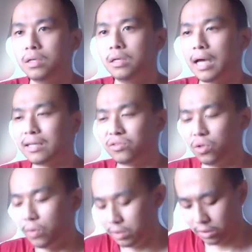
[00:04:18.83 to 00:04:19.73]
and so
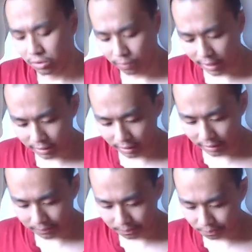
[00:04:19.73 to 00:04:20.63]
on. So basically,
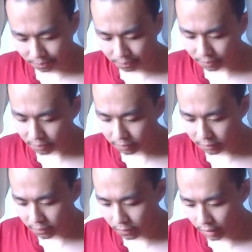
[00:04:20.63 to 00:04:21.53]

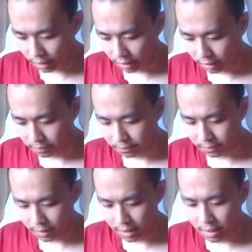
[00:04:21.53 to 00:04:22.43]

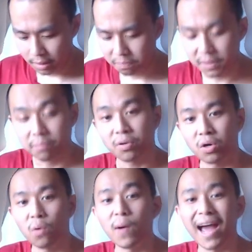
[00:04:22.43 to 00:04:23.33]
be
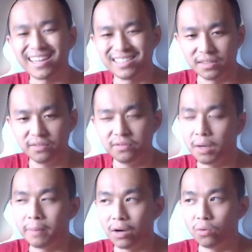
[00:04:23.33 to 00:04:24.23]
proactive
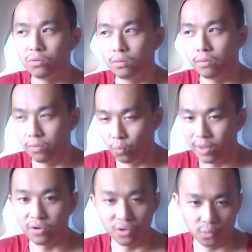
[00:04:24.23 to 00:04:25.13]
about the
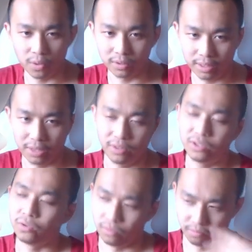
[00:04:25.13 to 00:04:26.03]
weather you want to carry.
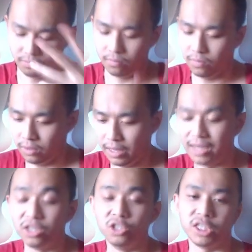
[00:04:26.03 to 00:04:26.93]
So the
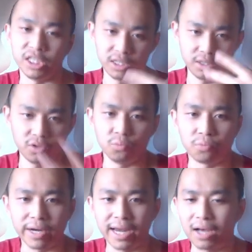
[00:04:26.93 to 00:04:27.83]
energy you
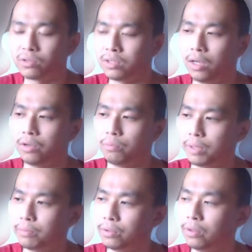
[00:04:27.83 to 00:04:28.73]
bring out to other
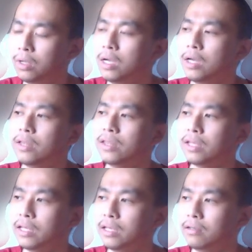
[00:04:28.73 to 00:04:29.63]
people,
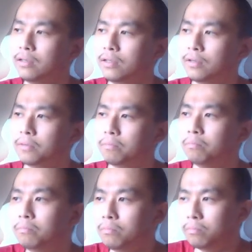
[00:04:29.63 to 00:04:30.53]
the
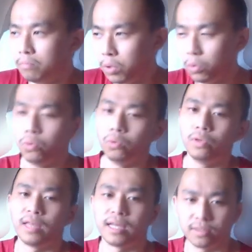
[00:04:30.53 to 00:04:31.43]
mood
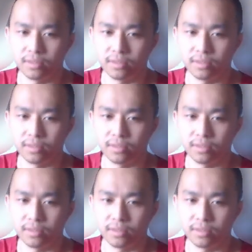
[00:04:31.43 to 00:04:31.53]
that